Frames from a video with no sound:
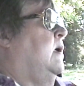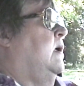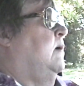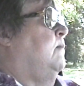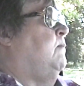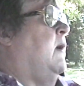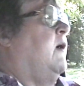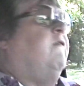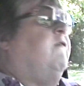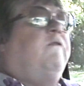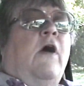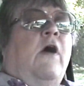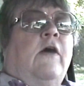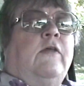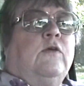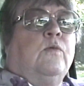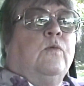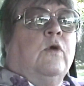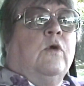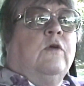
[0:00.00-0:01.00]
My
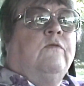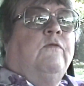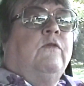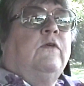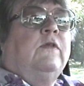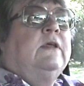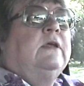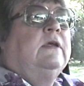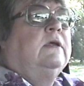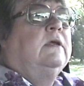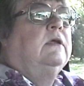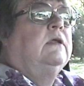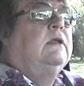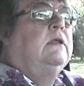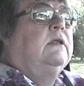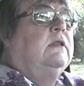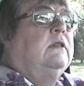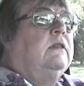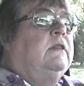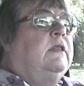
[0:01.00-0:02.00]
father worked for the
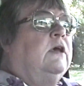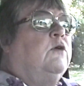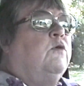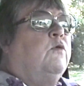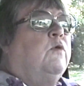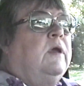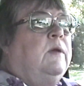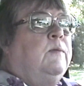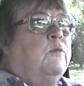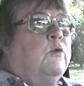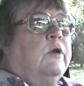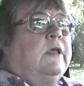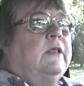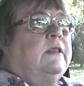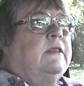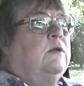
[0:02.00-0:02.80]
creameries